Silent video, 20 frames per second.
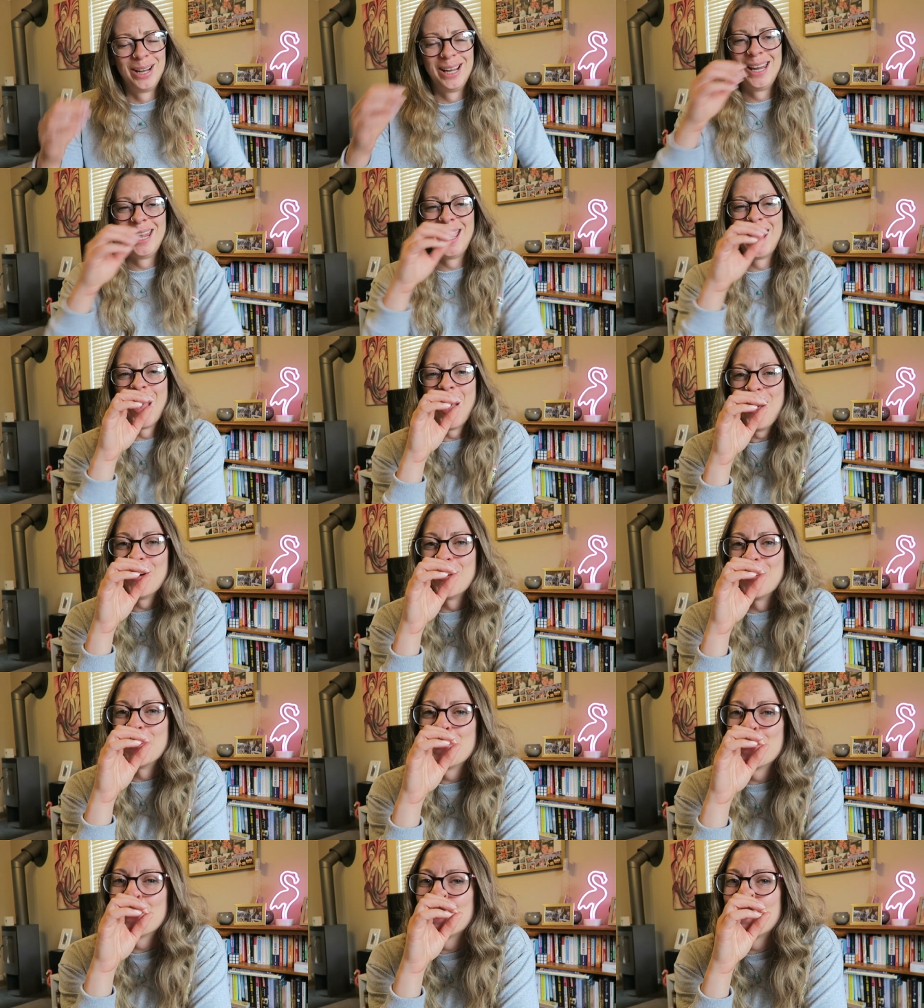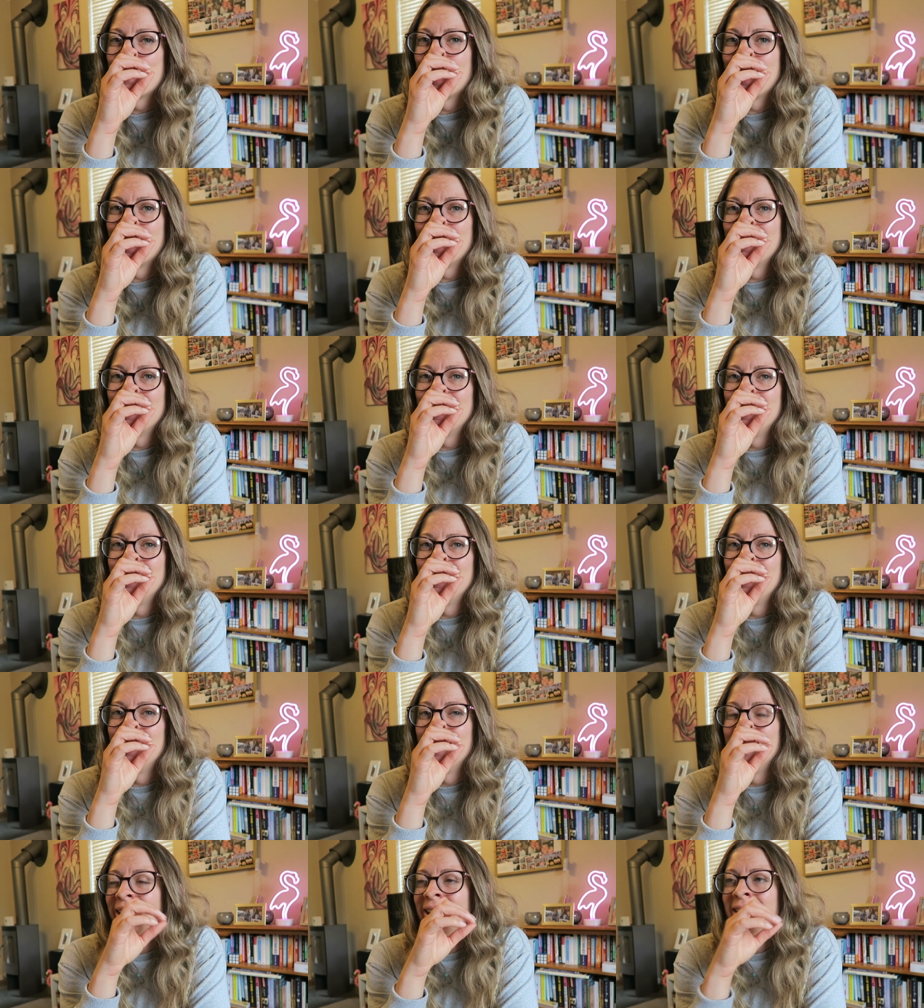really help. But
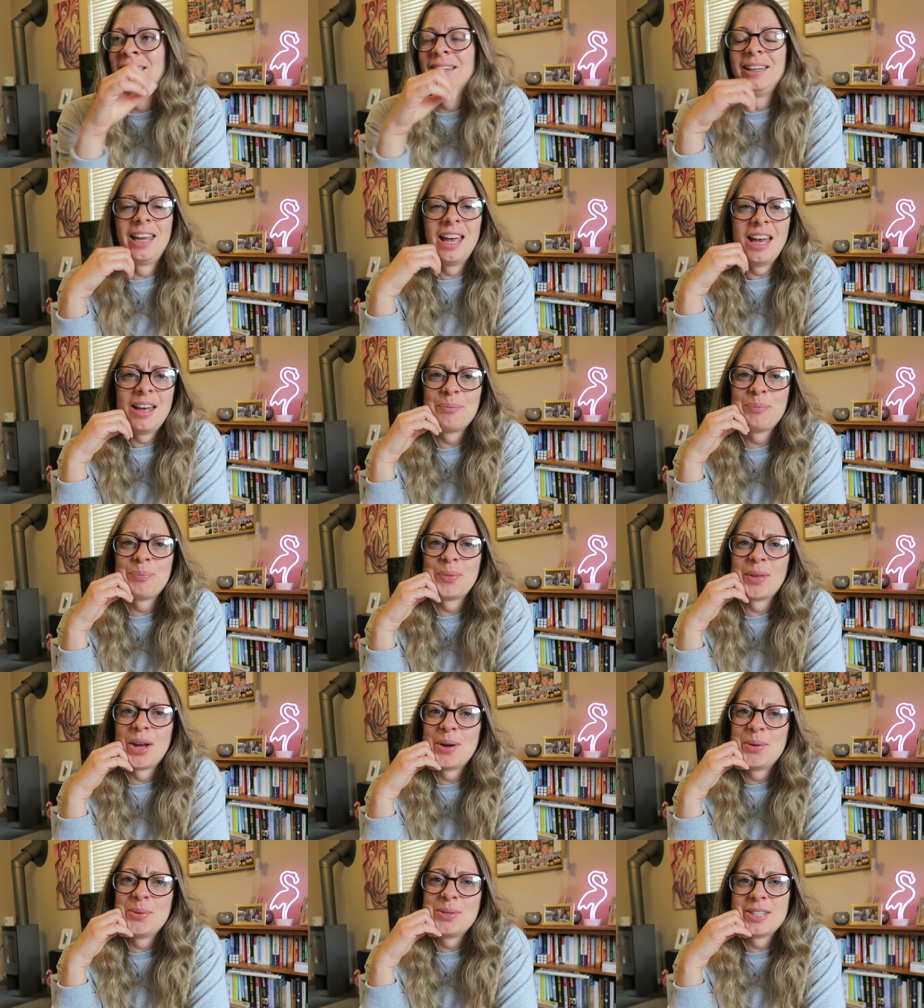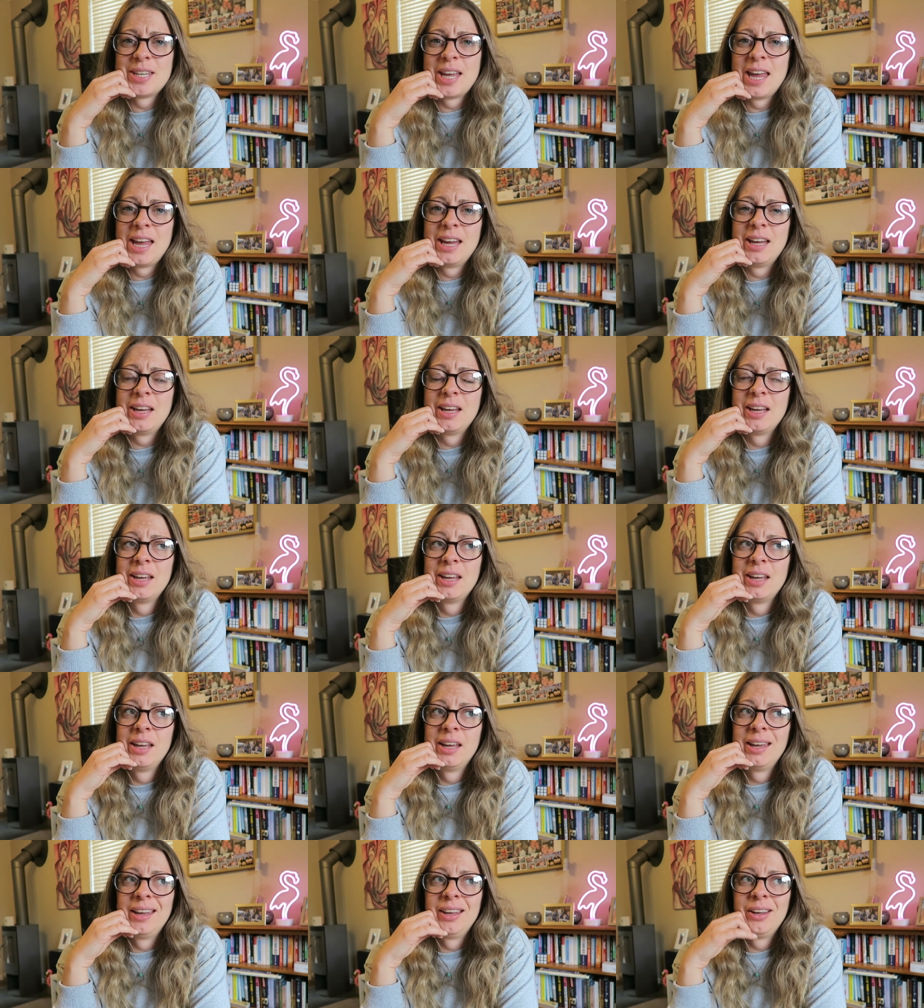yeah, I would say
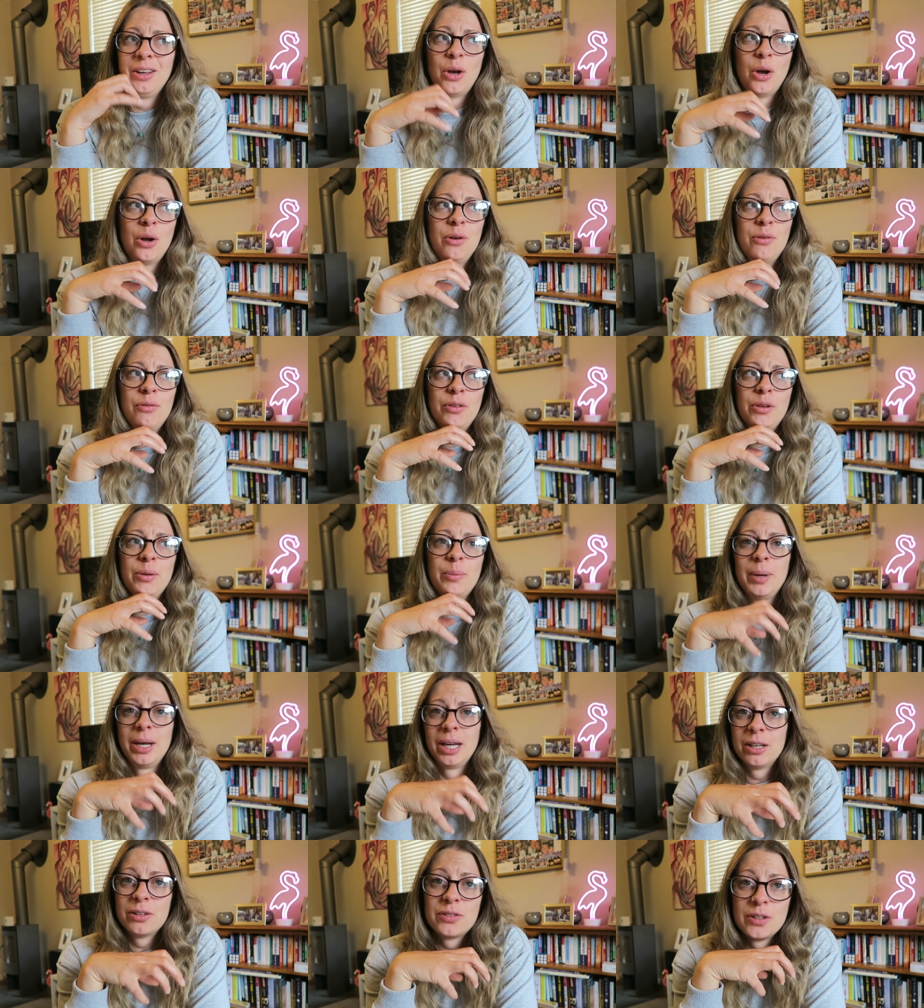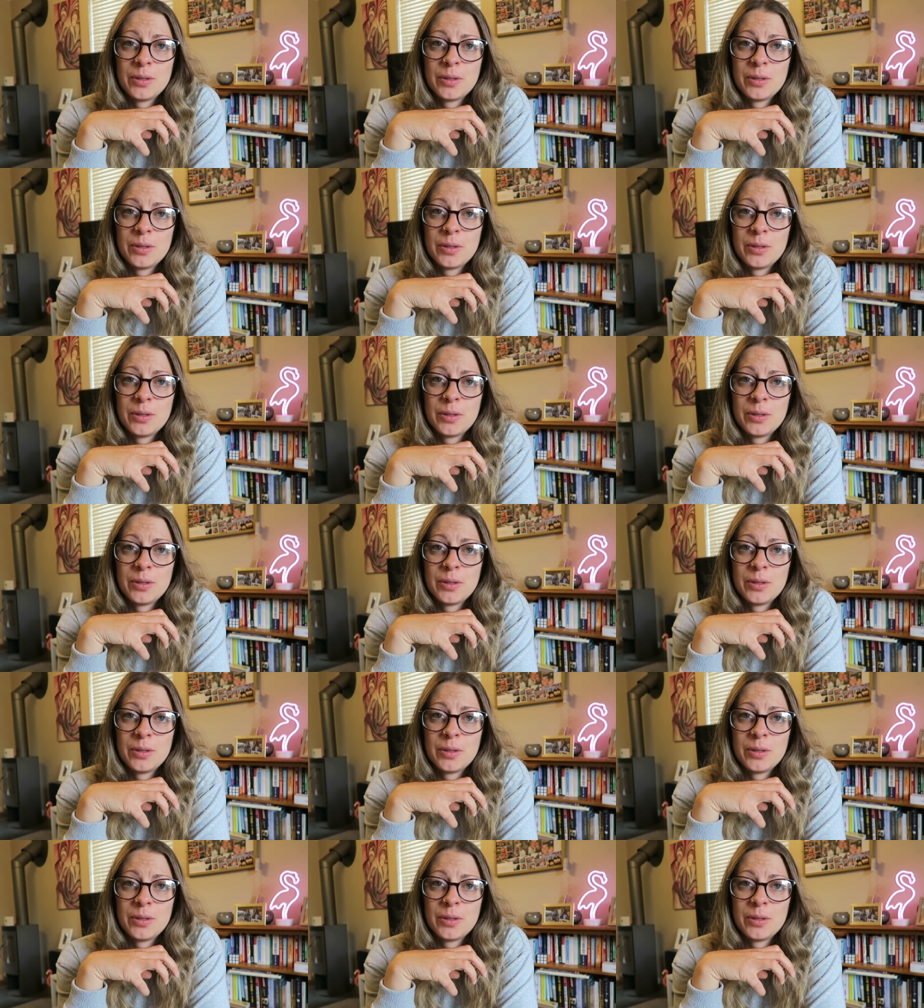go for the biggest